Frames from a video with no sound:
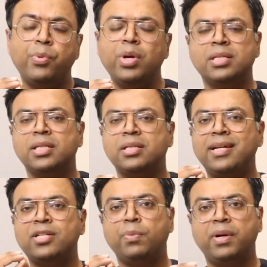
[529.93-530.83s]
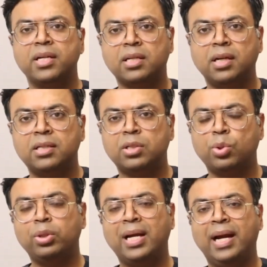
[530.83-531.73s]
nuances needs to be discussed
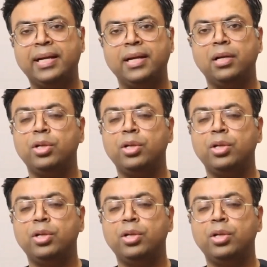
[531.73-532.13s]
so that